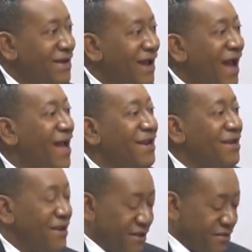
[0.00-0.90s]
and
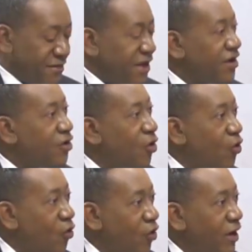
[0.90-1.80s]
they
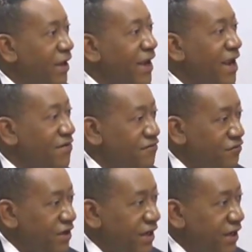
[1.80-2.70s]
call
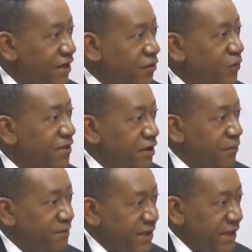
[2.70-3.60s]
every day with
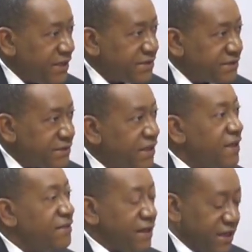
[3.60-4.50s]
updates.
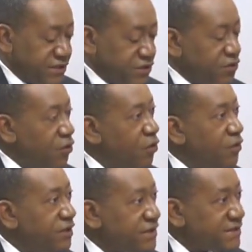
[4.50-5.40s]
They let you
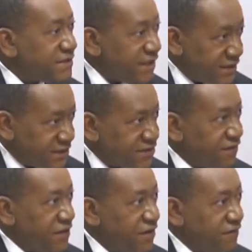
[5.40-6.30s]
know the status
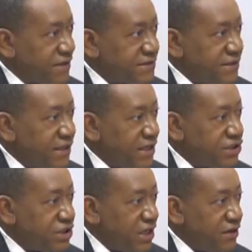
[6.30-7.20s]
of the
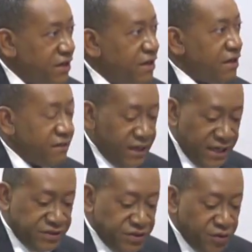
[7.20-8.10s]
investigation. They
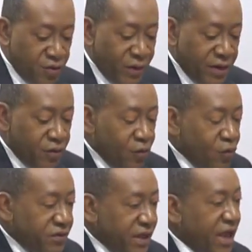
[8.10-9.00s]
let you know,
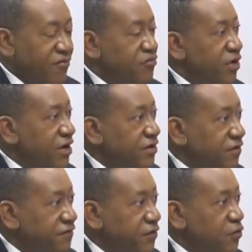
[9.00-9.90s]
who they have
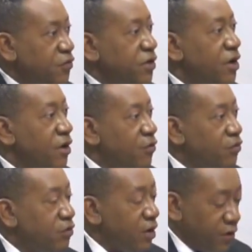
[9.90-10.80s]
interviewed,
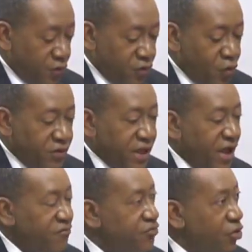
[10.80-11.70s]
who they
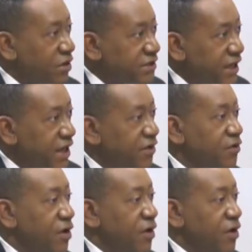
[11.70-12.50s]
have brought in,